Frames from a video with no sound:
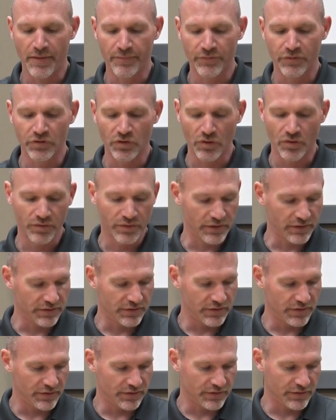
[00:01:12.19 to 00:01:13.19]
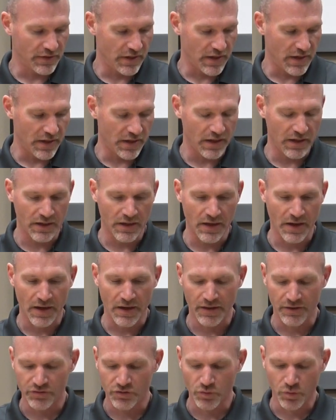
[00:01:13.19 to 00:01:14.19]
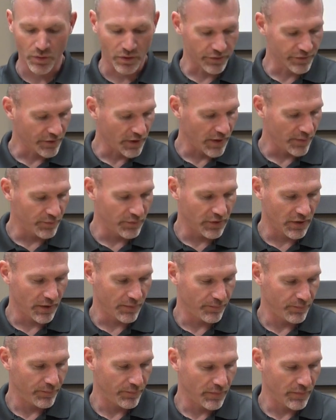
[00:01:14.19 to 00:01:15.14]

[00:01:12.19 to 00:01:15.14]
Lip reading: So this is a swirl type tip.